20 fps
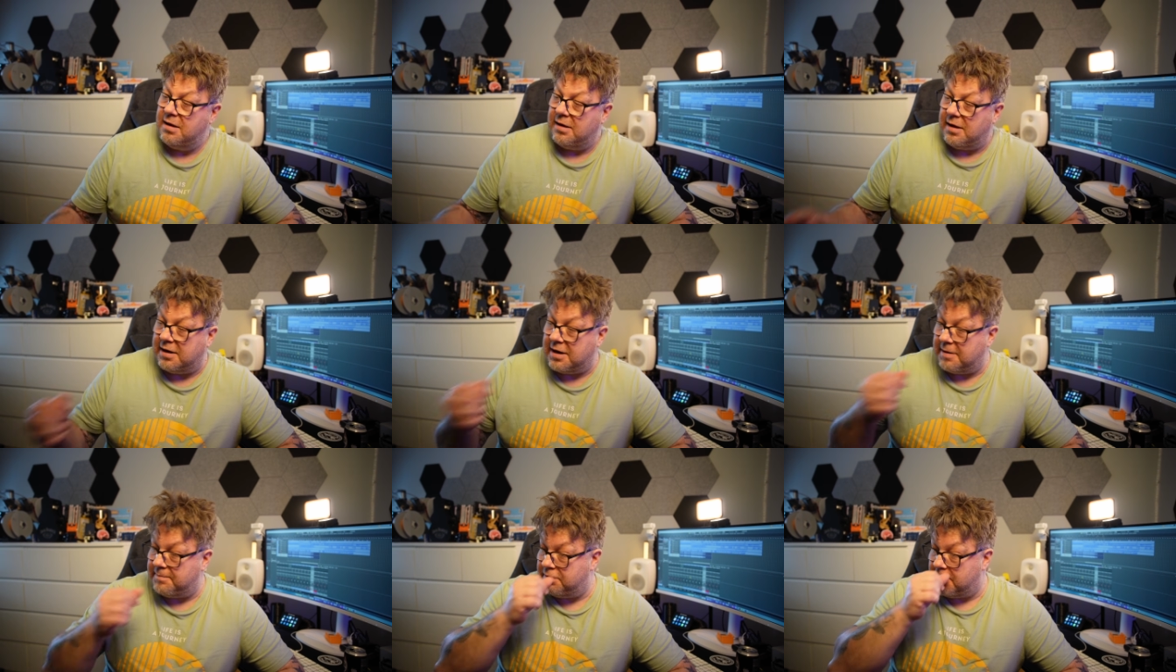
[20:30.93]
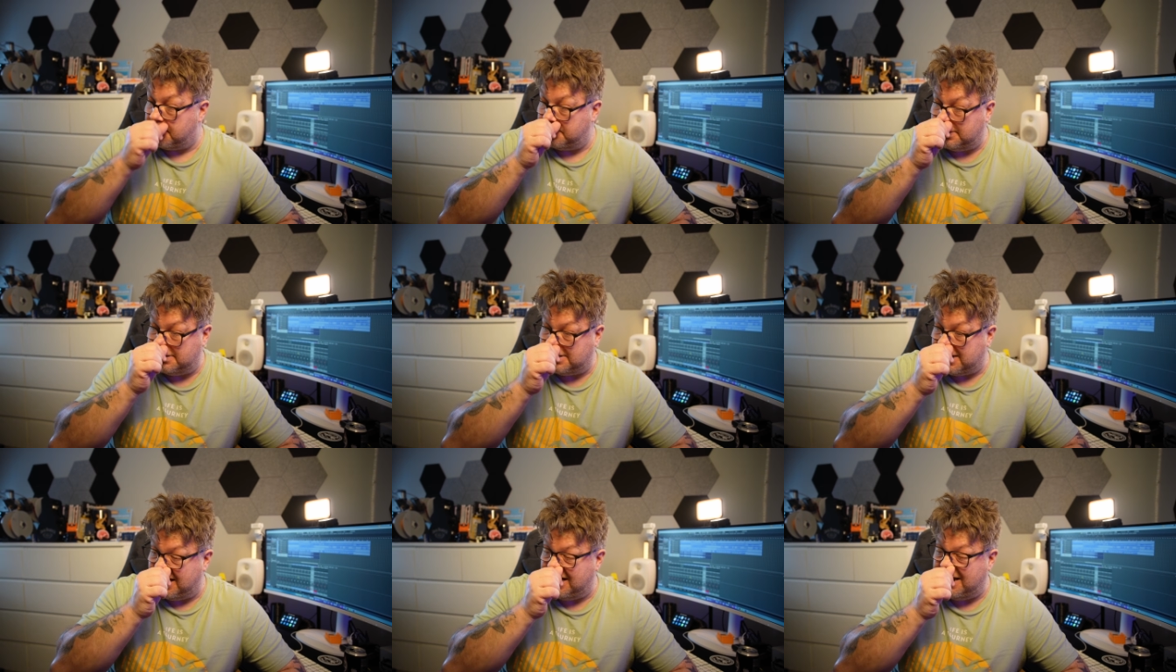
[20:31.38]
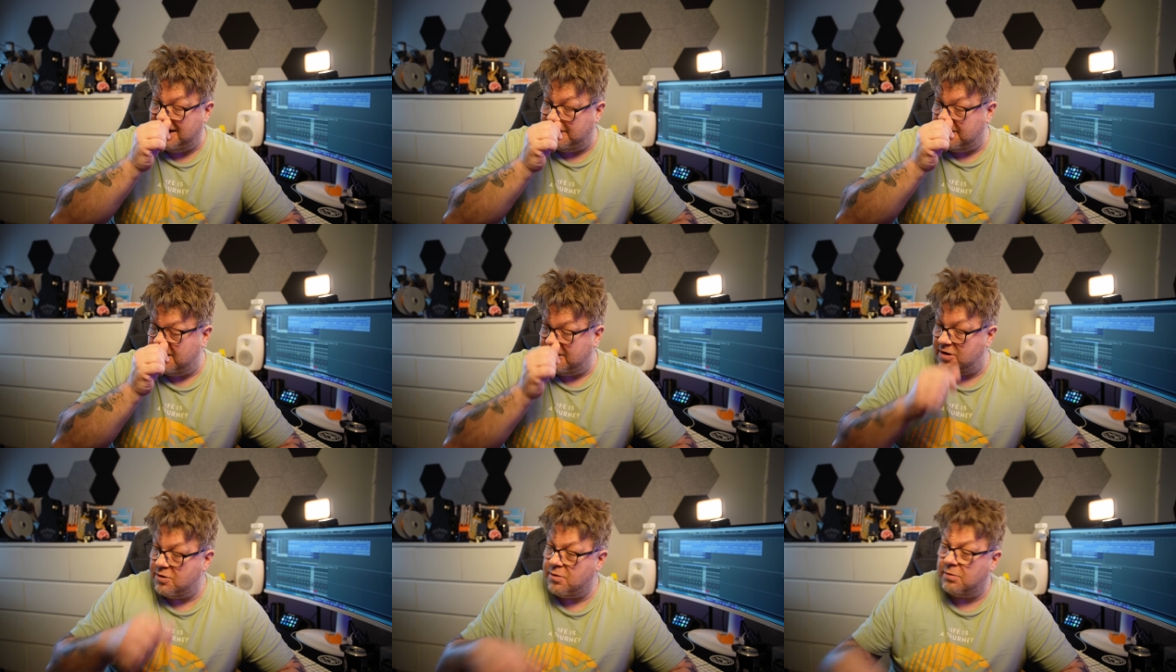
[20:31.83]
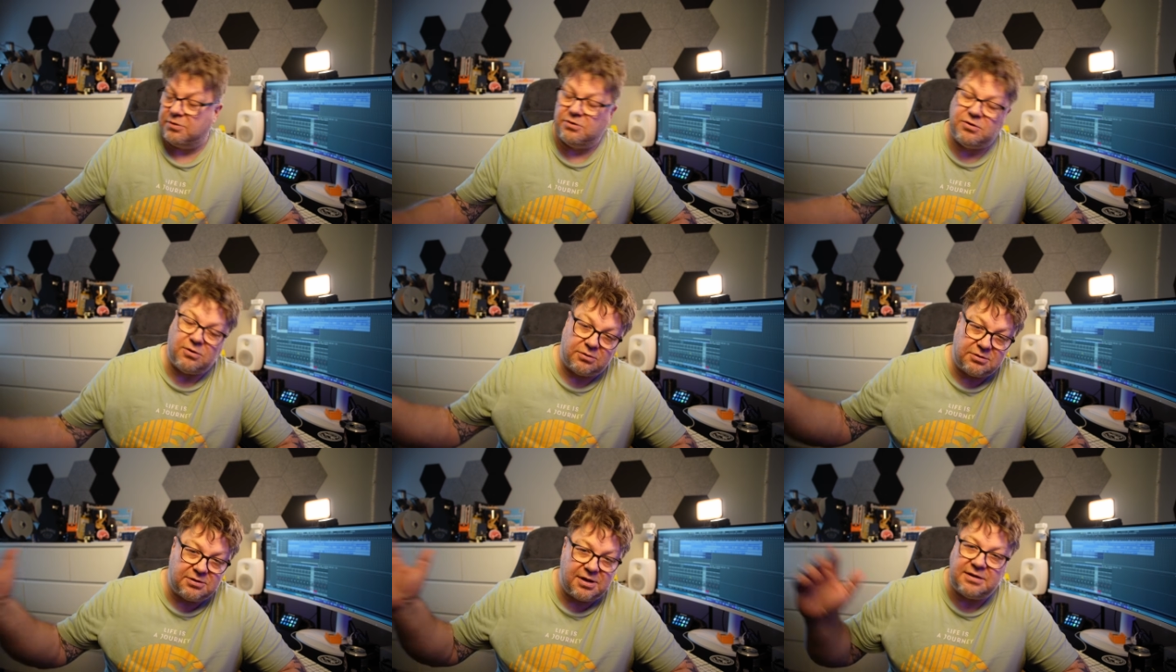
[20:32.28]
and I'd probably take either the Quad
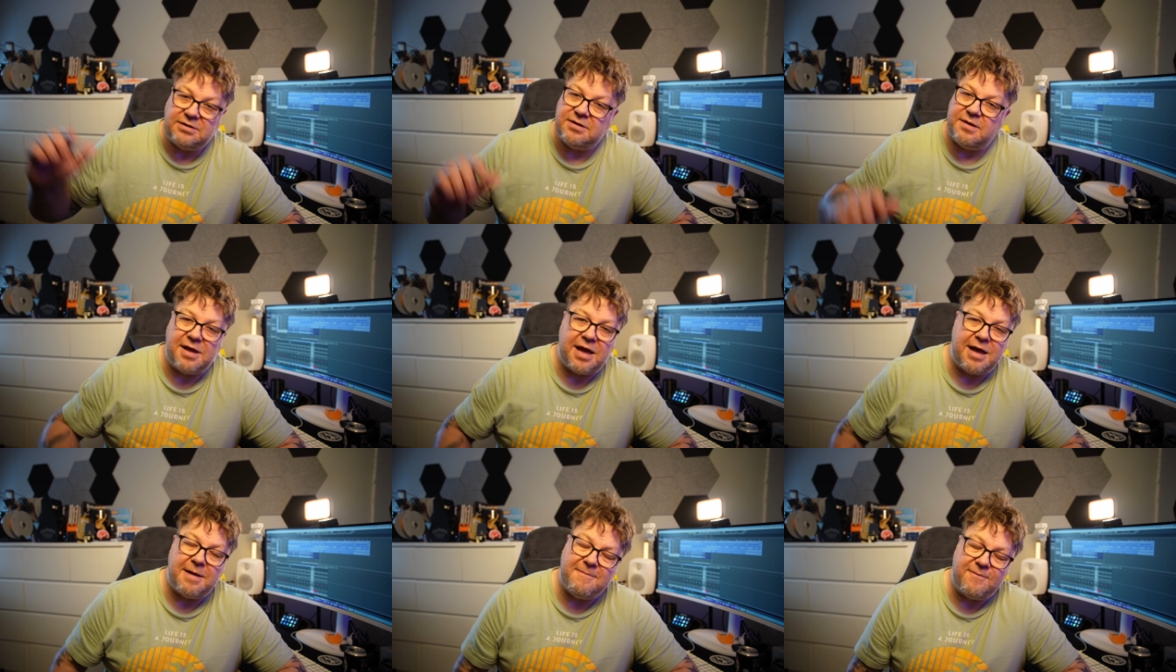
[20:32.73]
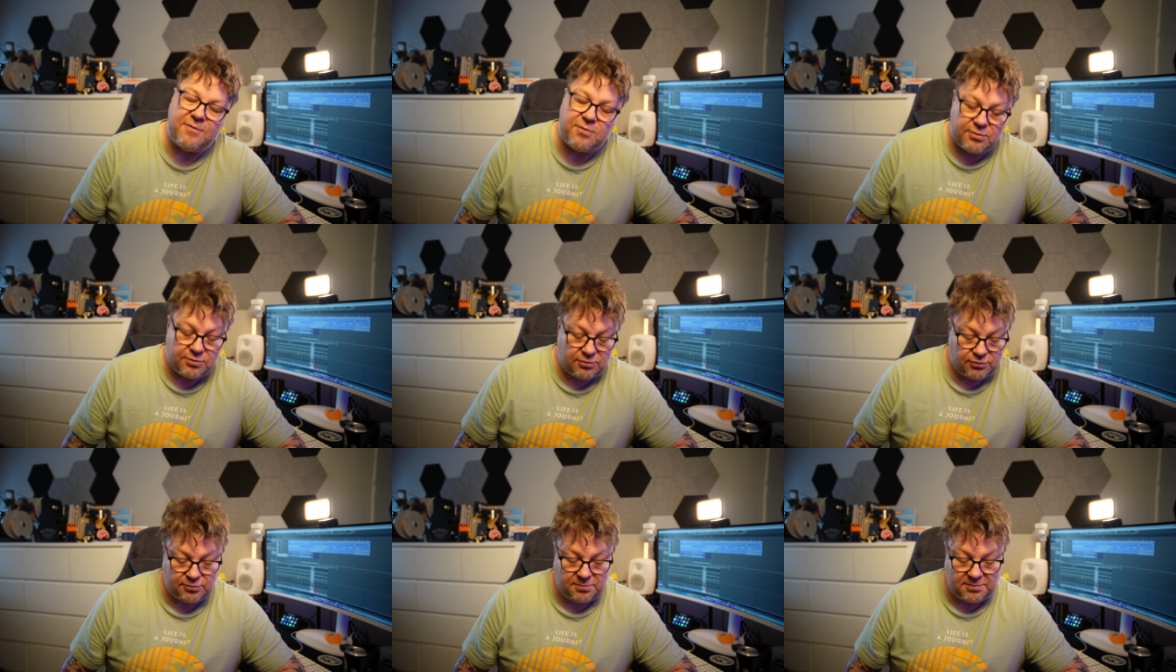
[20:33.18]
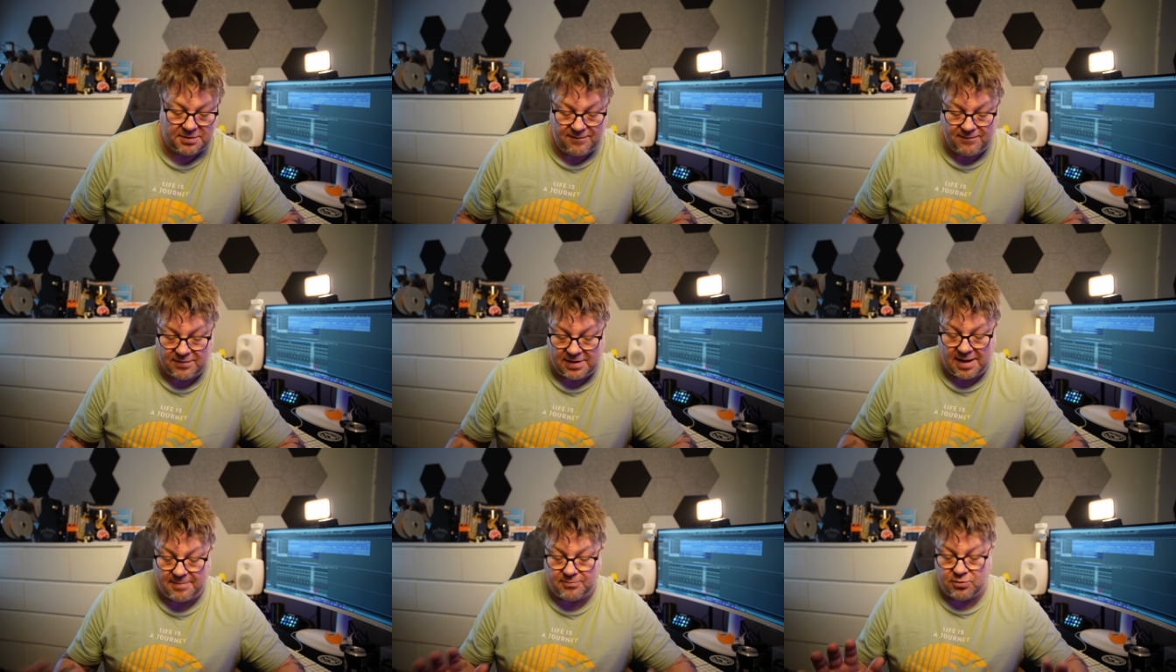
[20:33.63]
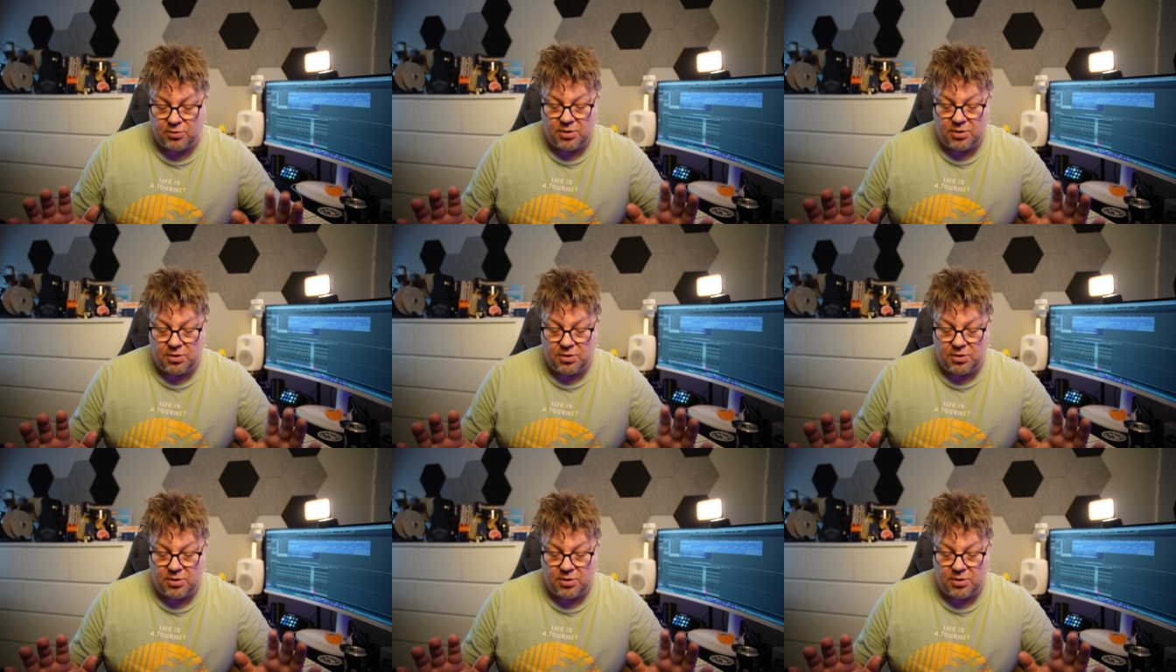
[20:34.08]
Cortex or the AM4 or something for that.